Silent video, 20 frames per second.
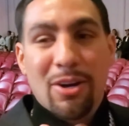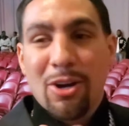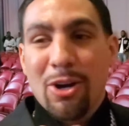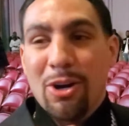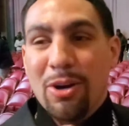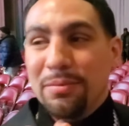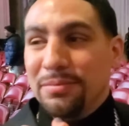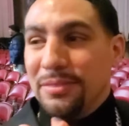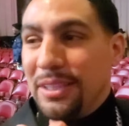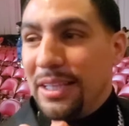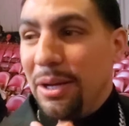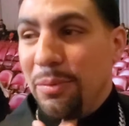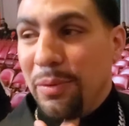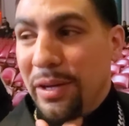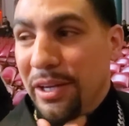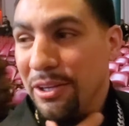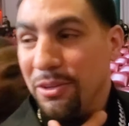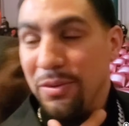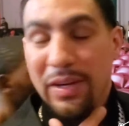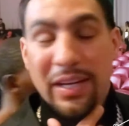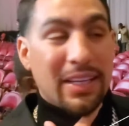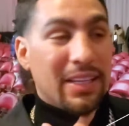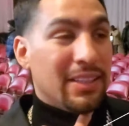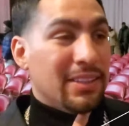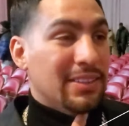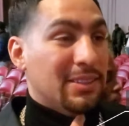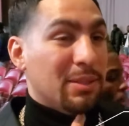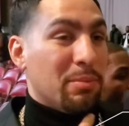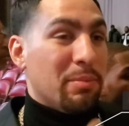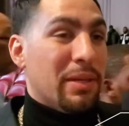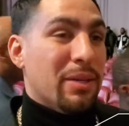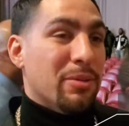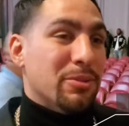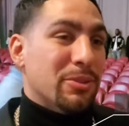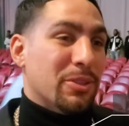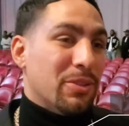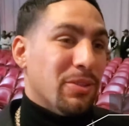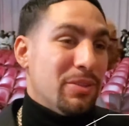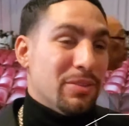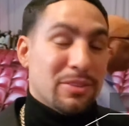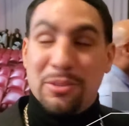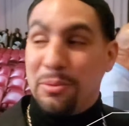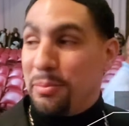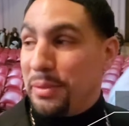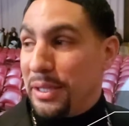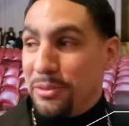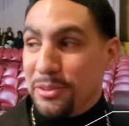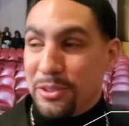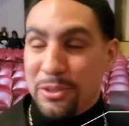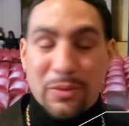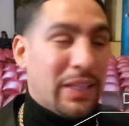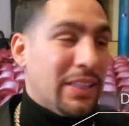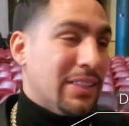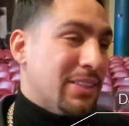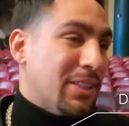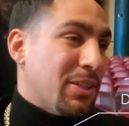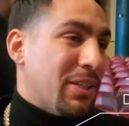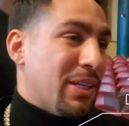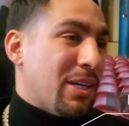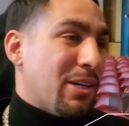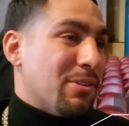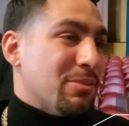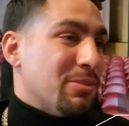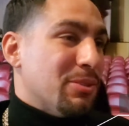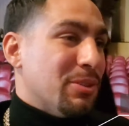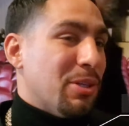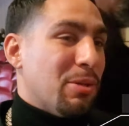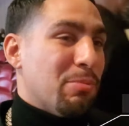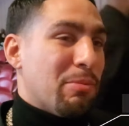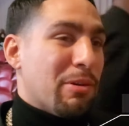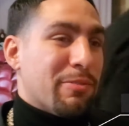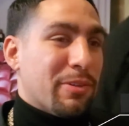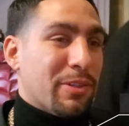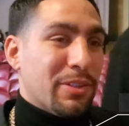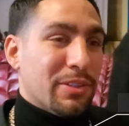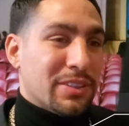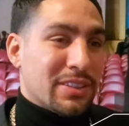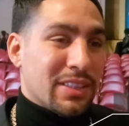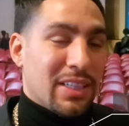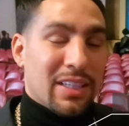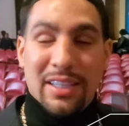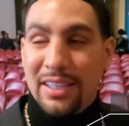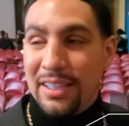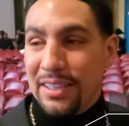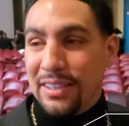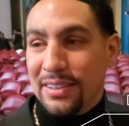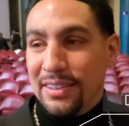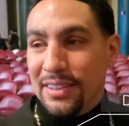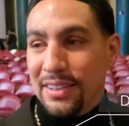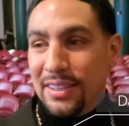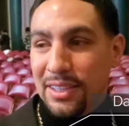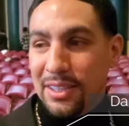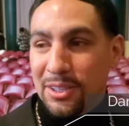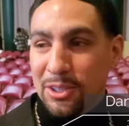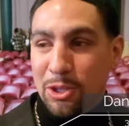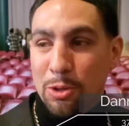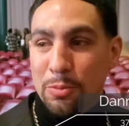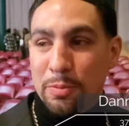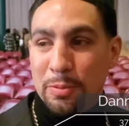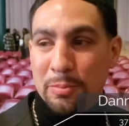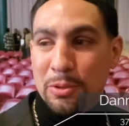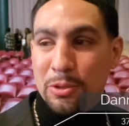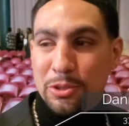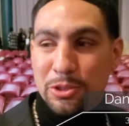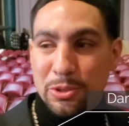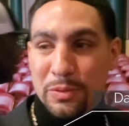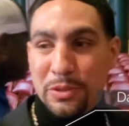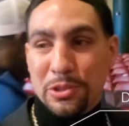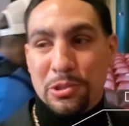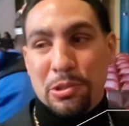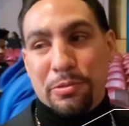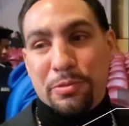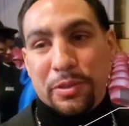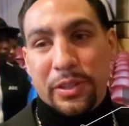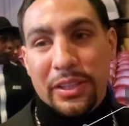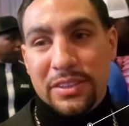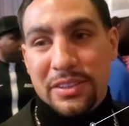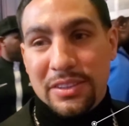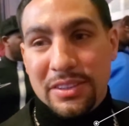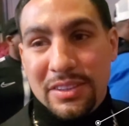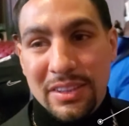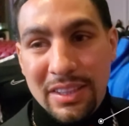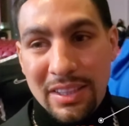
How do you feel about it in the city of Atlantic City? To me, it was a great turnout. You know, my first co-promotion with Joe Frazier.